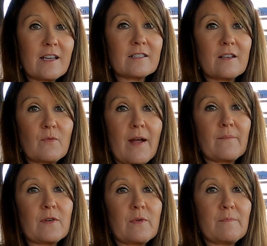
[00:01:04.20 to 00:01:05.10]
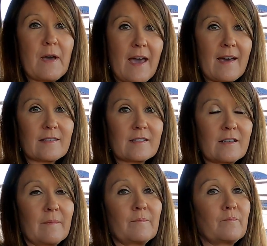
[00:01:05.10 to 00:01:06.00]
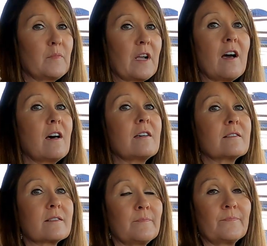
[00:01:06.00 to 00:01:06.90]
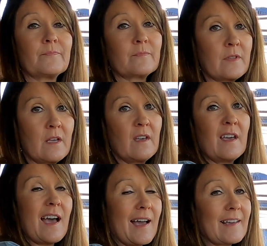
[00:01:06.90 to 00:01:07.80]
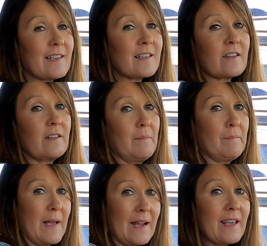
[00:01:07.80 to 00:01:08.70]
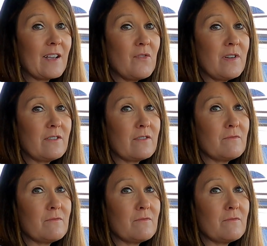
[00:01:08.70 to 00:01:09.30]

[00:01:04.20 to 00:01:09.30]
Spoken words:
exit ramp that we passed, because I guess I could have made it go under the